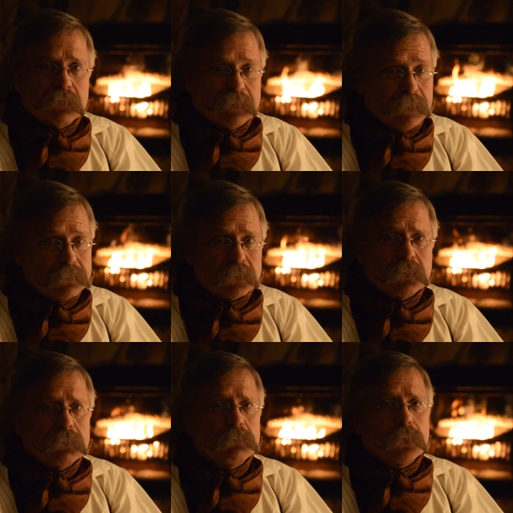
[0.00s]
he's a
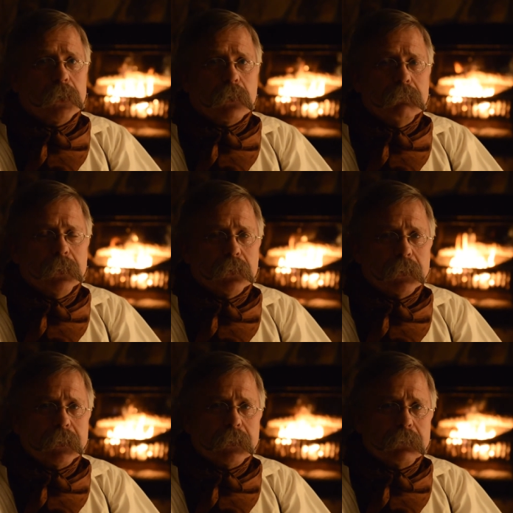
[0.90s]
good boy, our
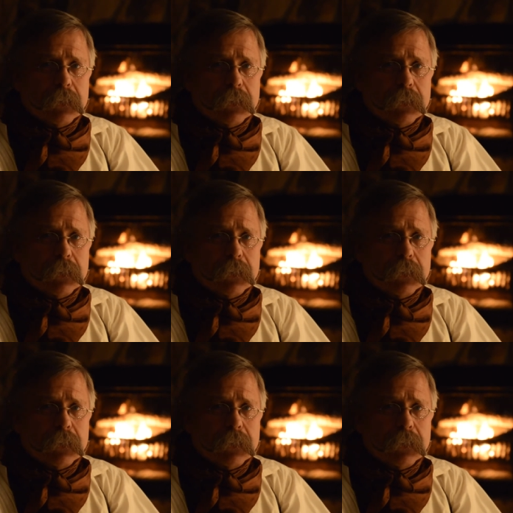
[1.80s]
Billy, and